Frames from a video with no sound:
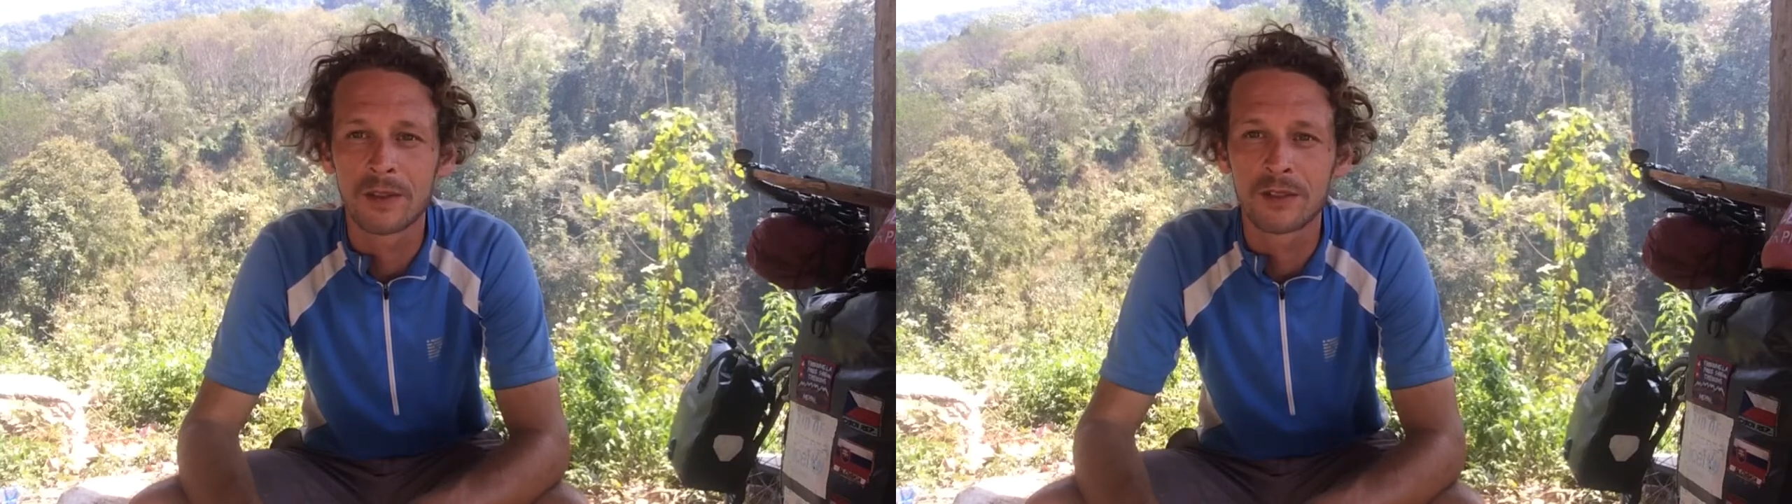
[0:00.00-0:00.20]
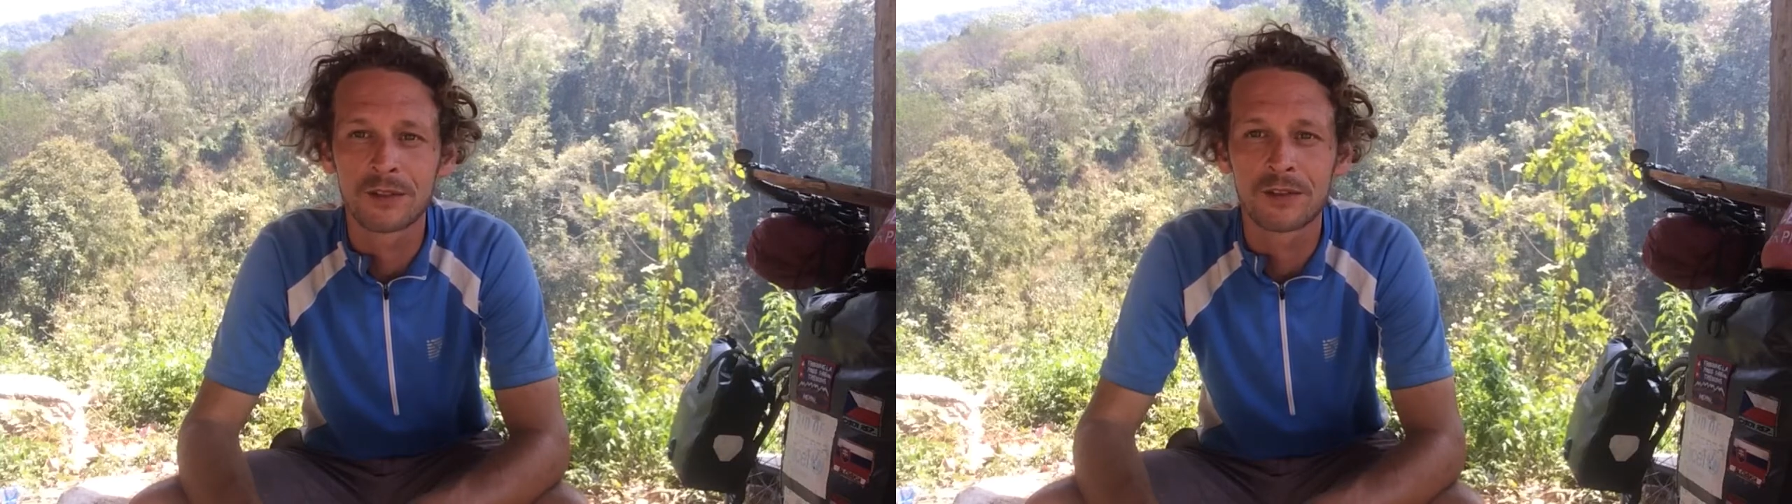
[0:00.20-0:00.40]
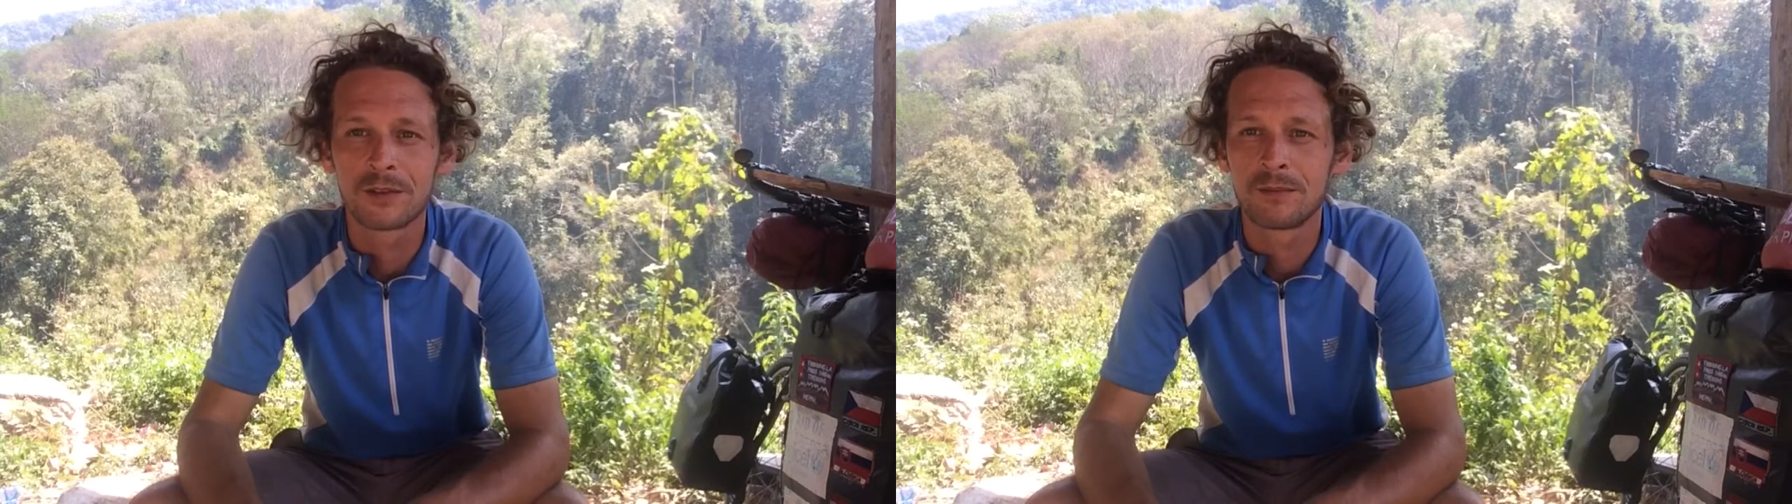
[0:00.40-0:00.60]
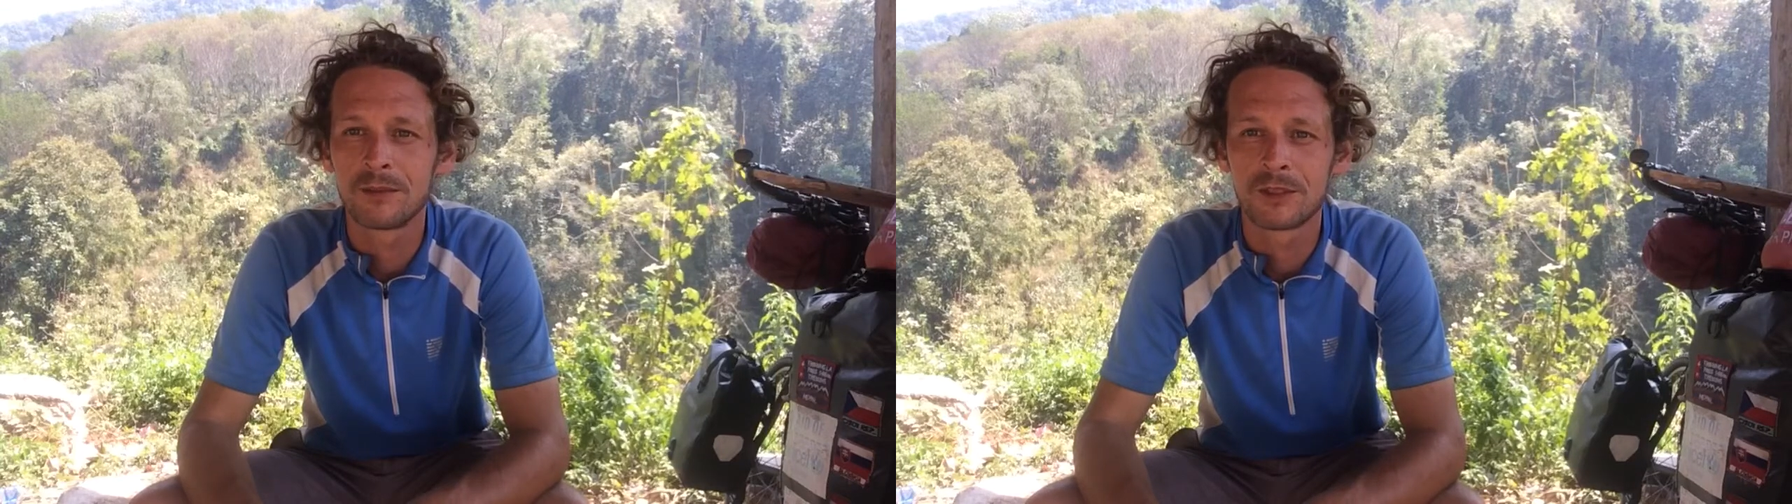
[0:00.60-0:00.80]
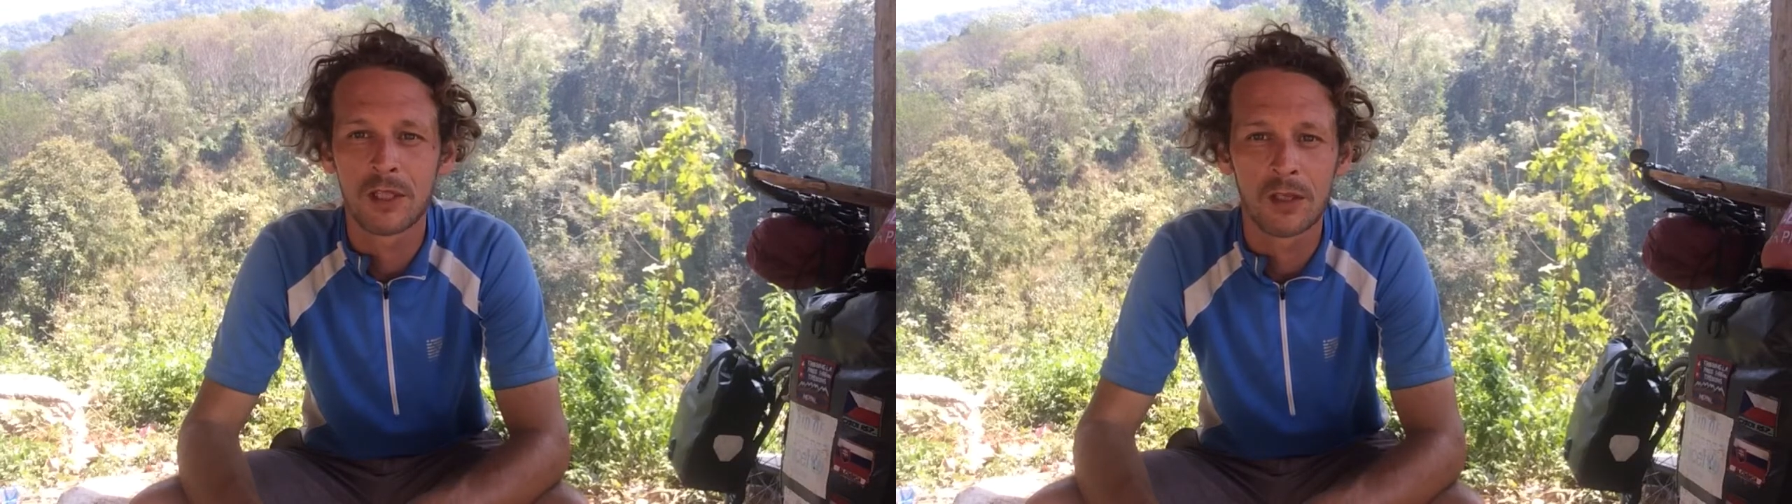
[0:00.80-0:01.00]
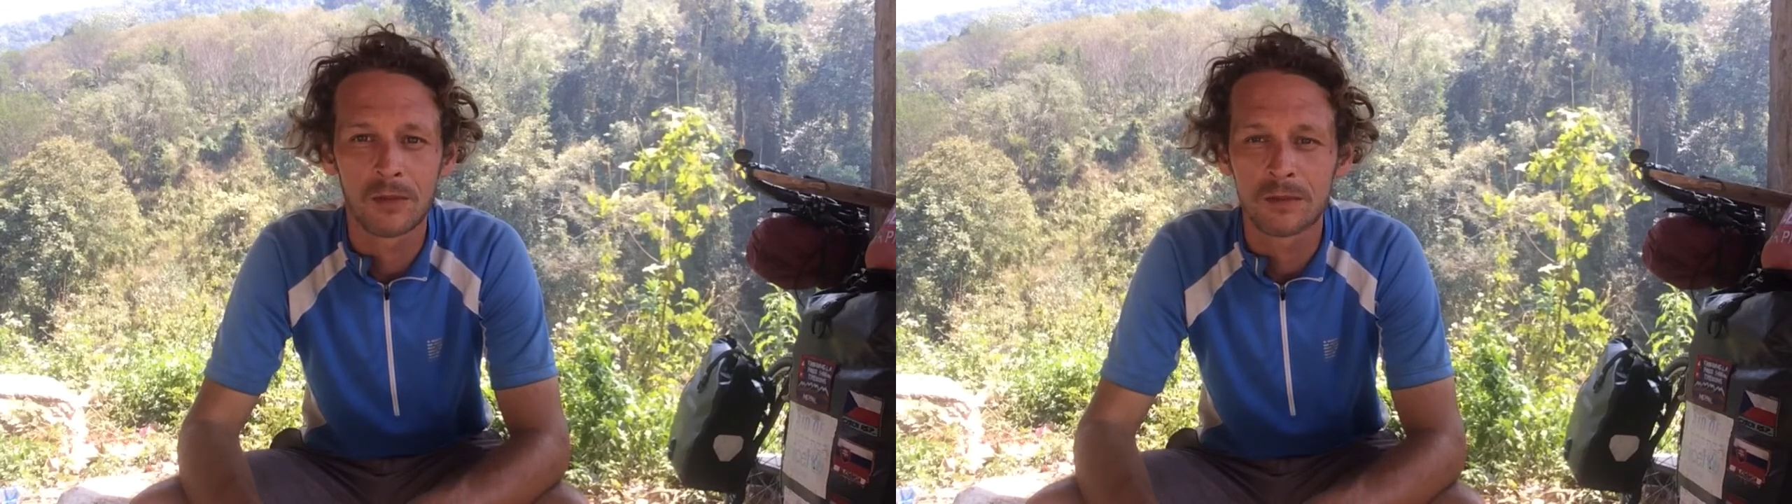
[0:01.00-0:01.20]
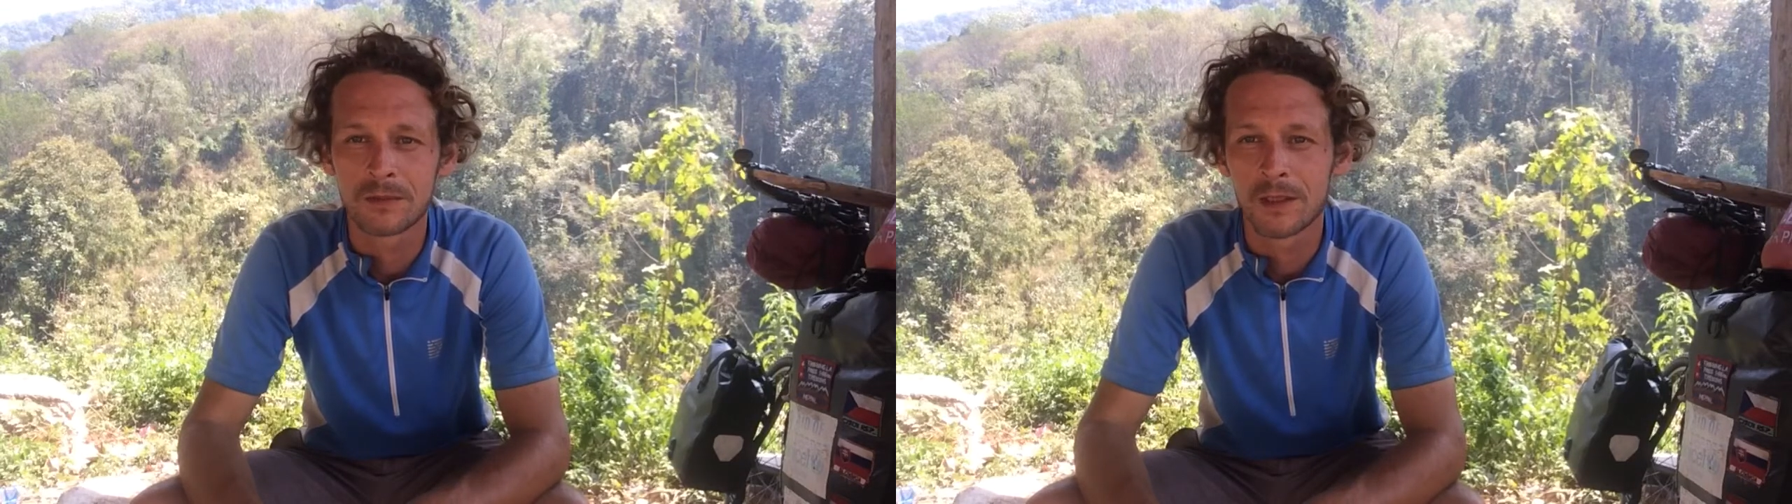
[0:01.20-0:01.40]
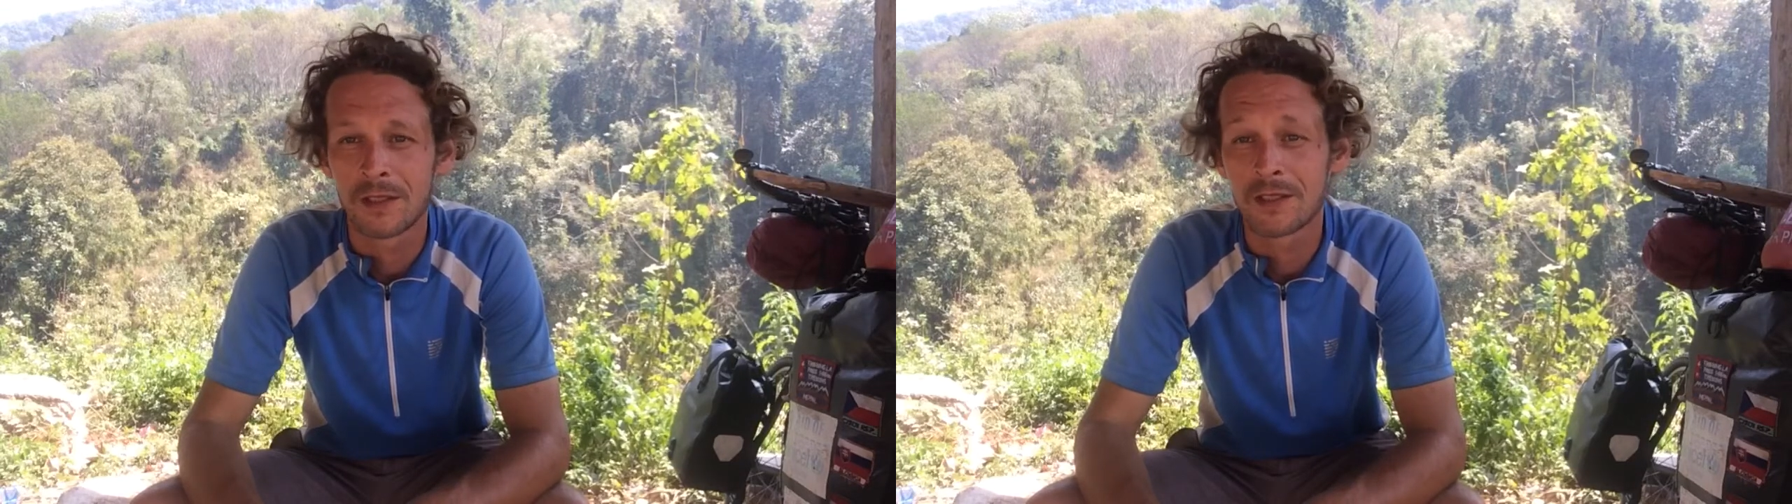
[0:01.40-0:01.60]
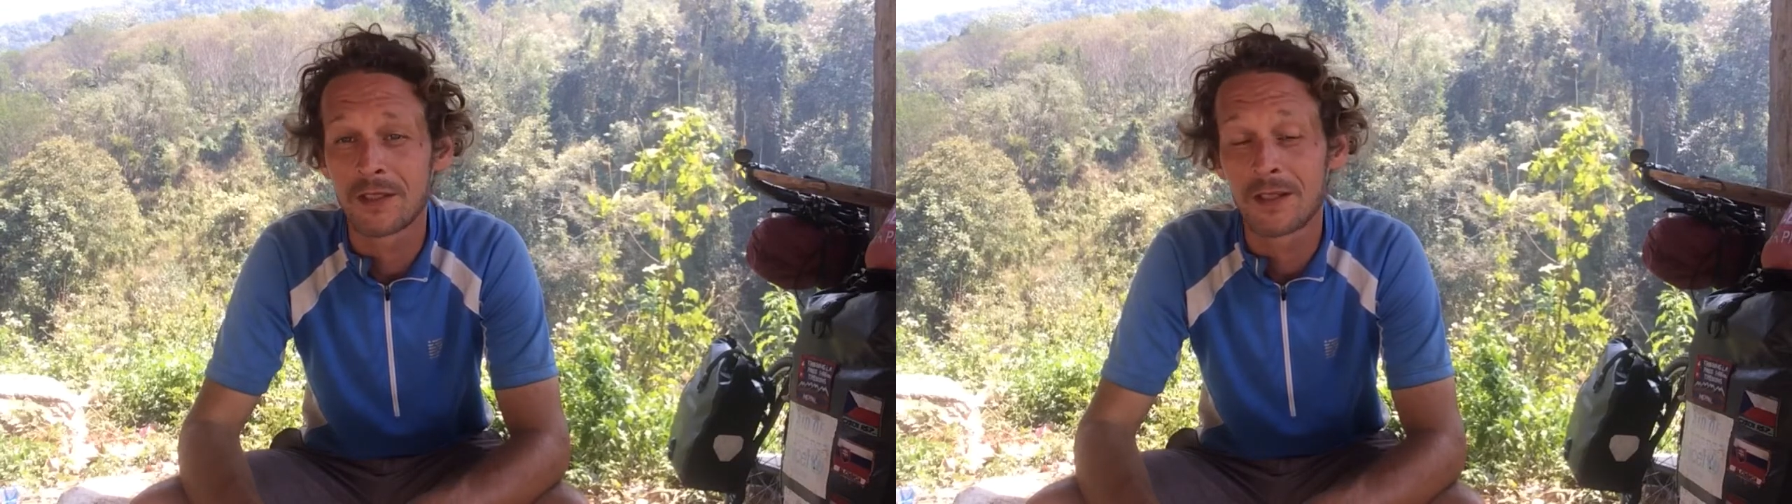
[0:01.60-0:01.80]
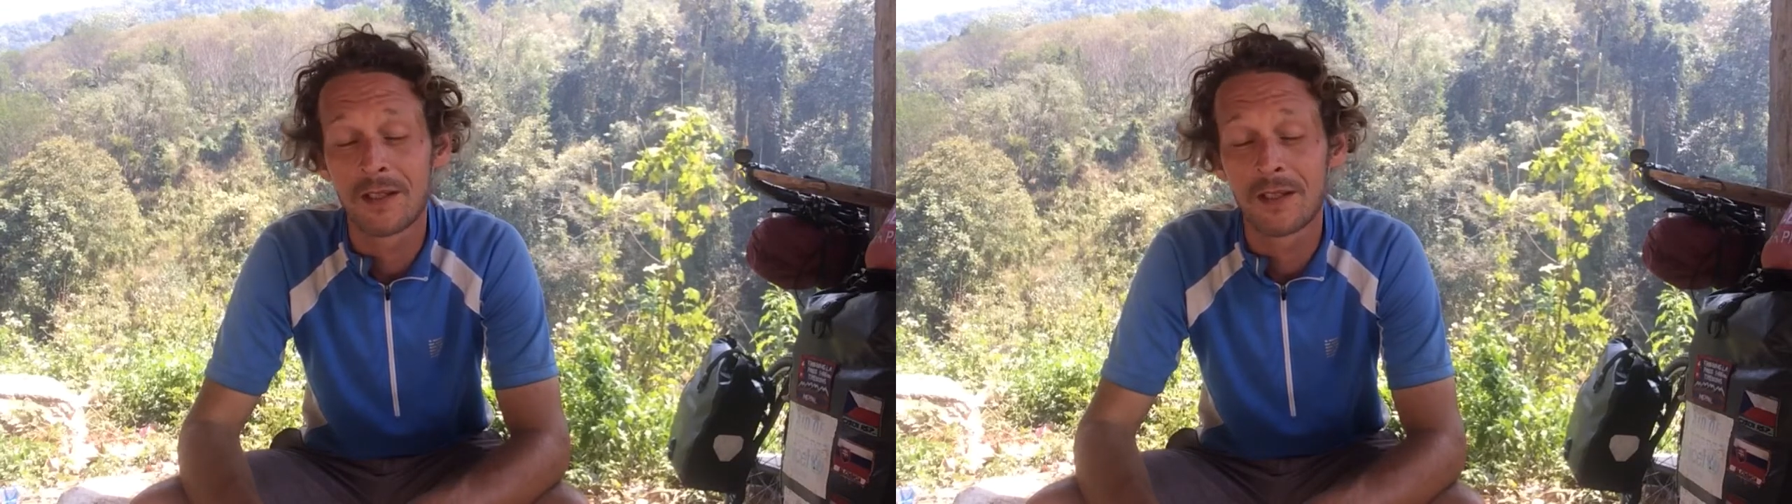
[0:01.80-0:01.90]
just slow, and it's